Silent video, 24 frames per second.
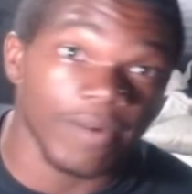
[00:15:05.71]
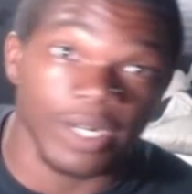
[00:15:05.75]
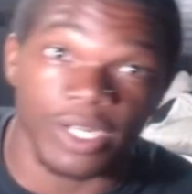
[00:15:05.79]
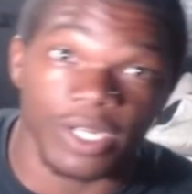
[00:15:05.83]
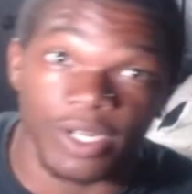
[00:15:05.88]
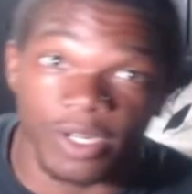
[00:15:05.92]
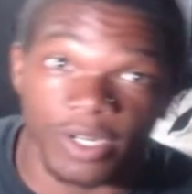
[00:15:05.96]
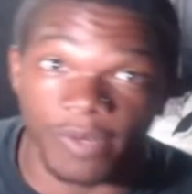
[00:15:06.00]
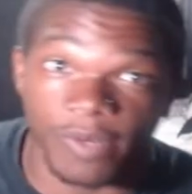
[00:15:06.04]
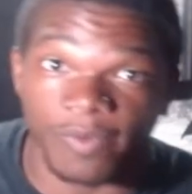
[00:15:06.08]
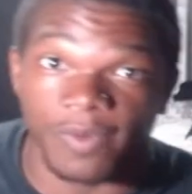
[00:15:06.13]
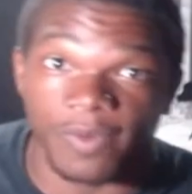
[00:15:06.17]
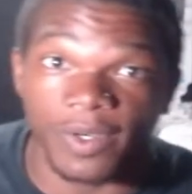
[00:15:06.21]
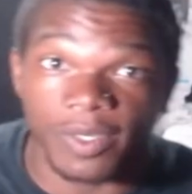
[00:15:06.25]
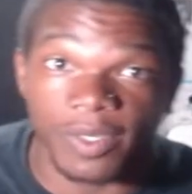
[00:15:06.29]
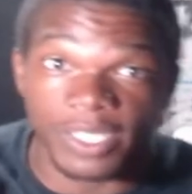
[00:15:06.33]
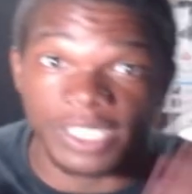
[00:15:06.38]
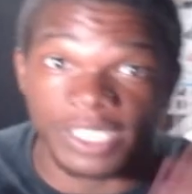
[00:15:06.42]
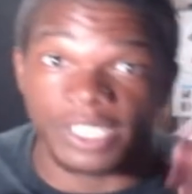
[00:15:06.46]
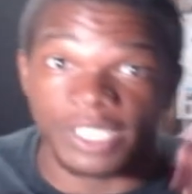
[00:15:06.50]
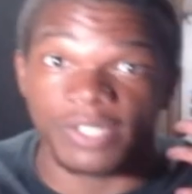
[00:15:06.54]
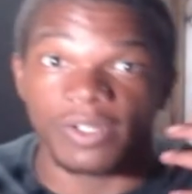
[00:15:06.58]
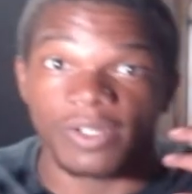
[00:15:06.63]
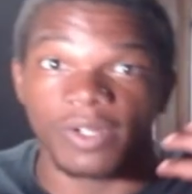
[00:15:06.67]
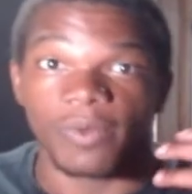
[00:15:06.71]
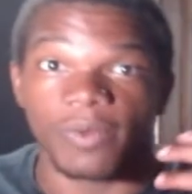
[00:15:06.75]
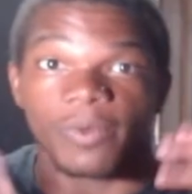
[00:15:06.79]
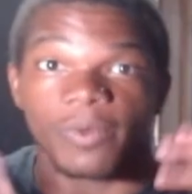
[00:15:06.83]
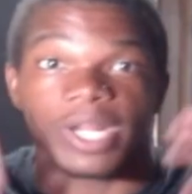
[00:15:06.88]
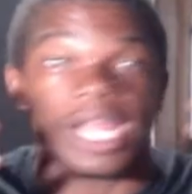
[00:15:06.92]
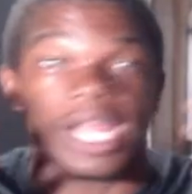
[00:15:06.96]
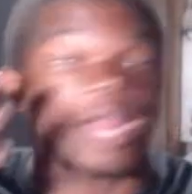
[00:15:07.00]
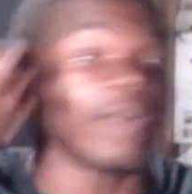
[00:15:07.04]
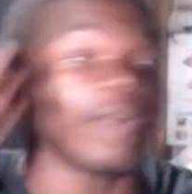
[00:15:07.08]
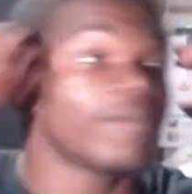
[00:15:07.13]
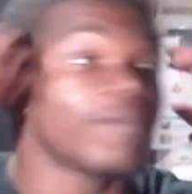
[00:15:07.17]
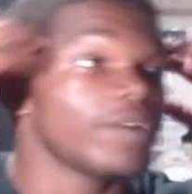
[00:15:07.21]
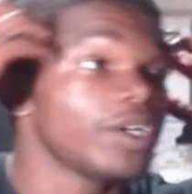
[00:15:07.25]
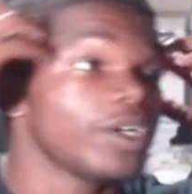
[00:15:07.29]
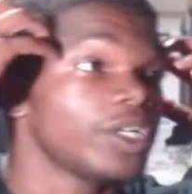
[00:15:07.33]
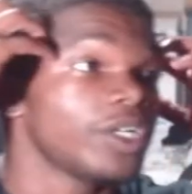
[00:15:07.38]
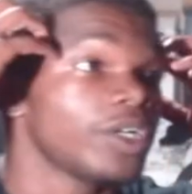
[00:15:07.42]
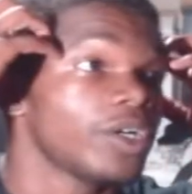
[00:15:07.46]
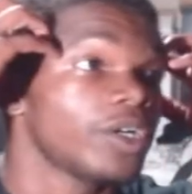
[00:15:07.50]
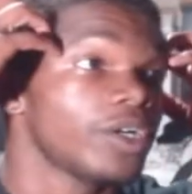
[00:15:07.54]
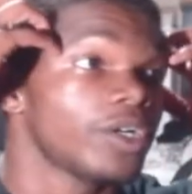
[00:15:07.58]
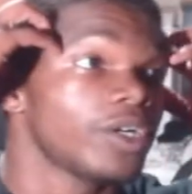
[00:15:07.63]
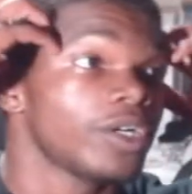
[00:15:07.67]
you're focused on, whatever
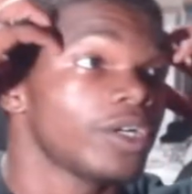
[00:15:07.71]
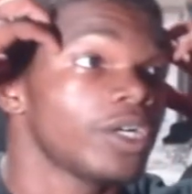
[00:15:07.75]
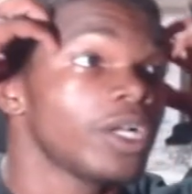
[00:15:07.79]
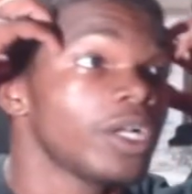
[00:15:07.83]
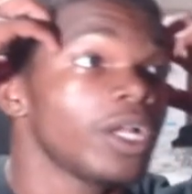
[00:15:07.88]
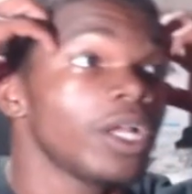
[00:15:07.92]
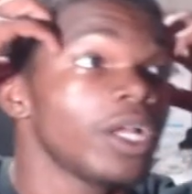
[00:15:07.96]
you're